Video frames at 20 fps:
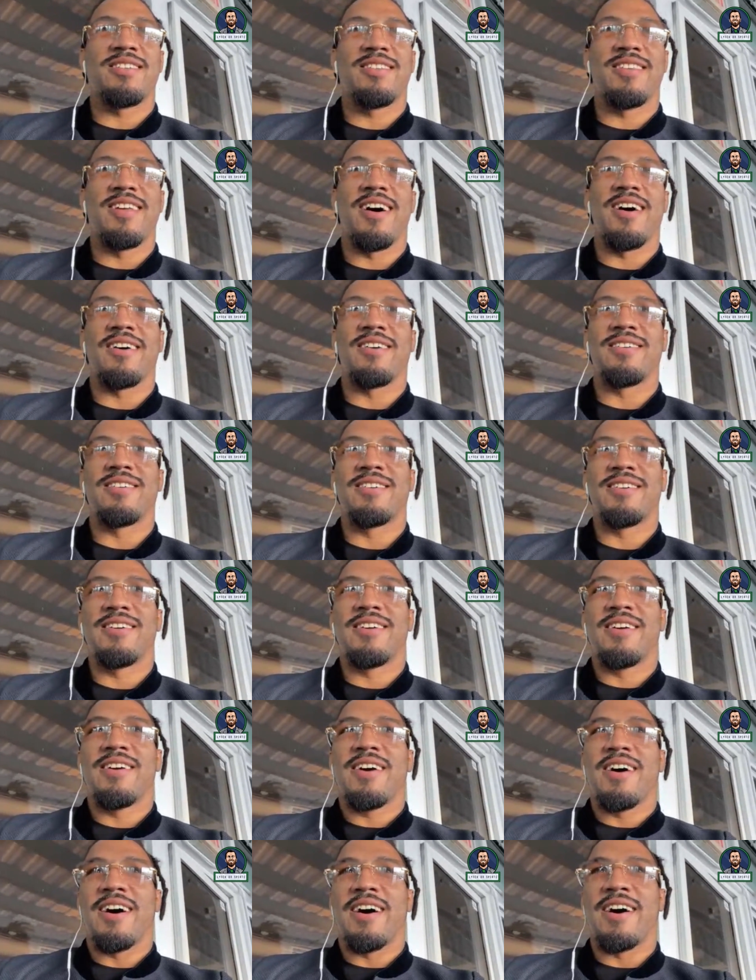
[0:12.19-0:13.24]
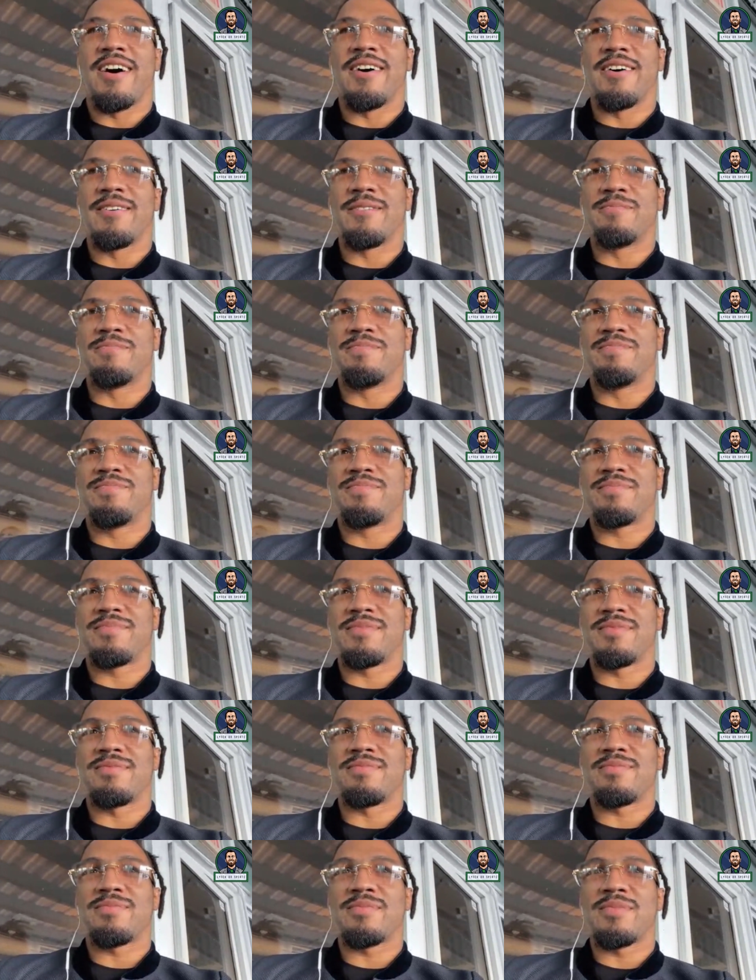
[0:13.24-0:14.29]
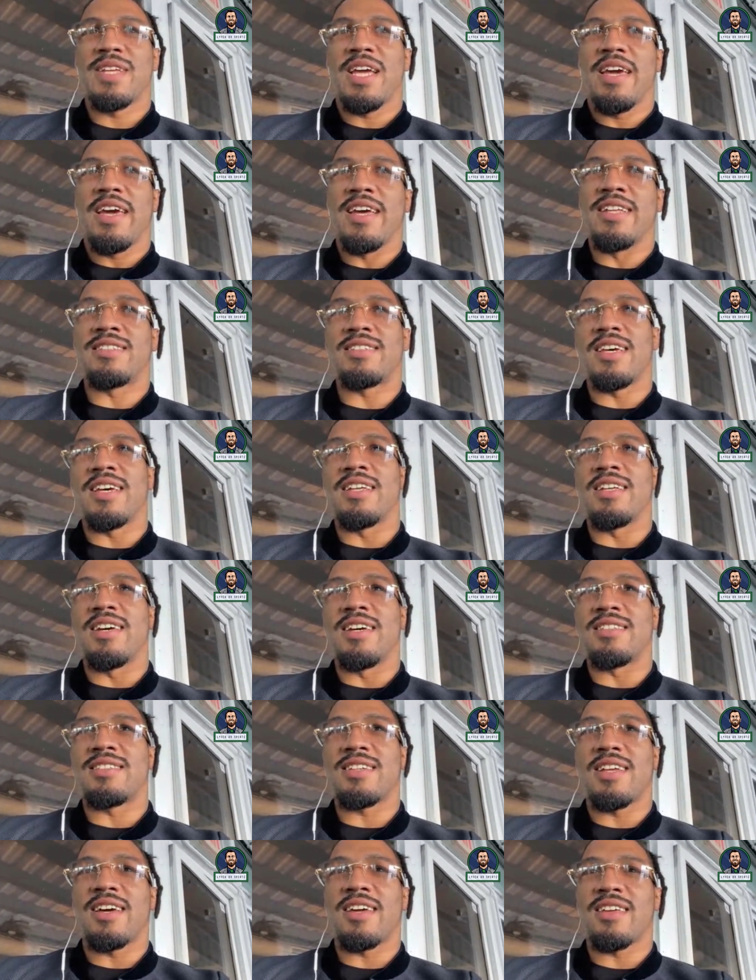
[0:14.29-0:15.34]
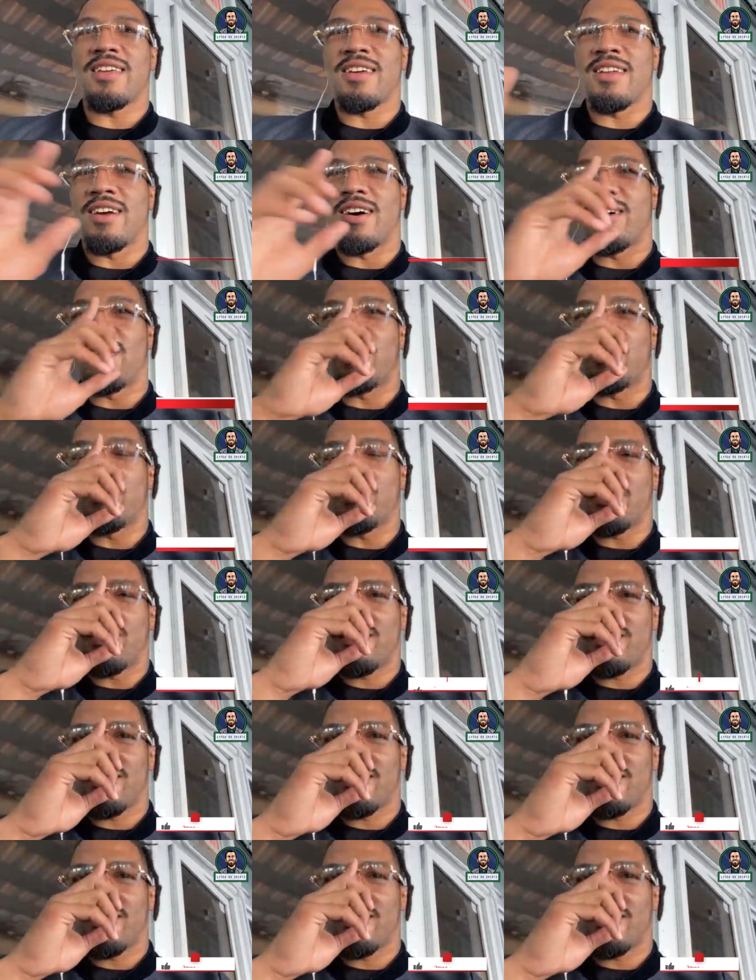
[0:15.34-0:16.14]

No, um, it's it, it's like you know,